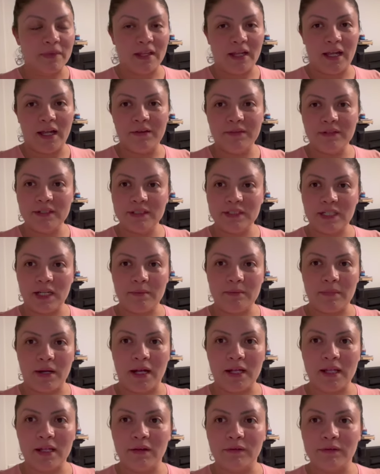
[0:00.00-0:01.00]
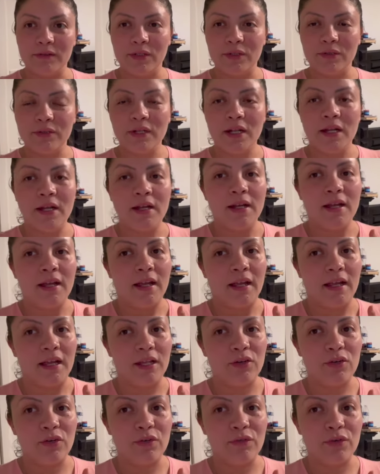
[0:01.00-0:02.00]
every time I upload a
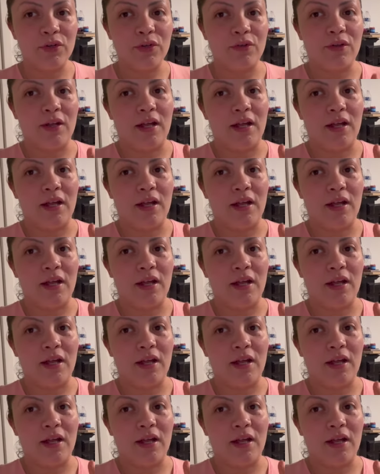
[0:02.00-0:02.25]
new video.